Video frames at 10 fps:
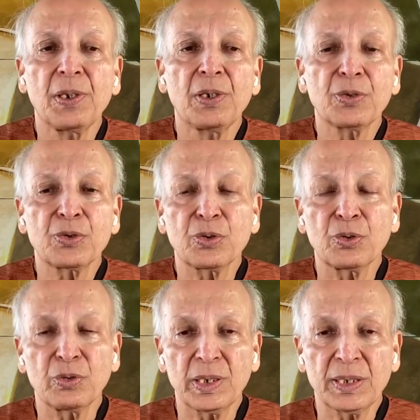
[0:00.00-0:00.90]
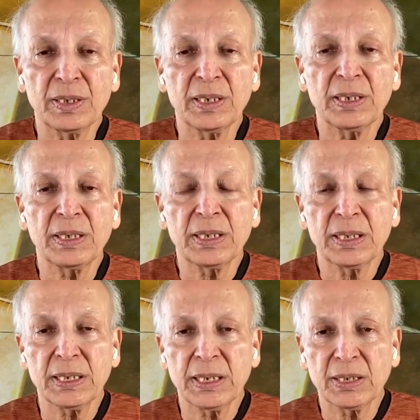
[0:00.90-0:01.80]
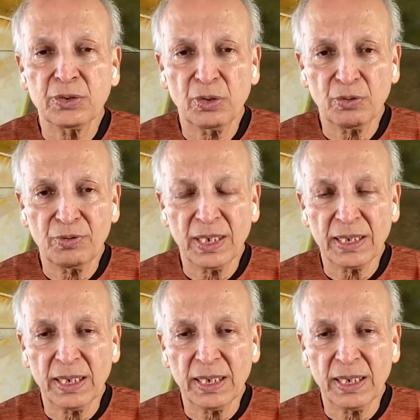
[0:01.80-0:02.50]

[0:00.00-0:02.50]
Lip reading: So it's sort of like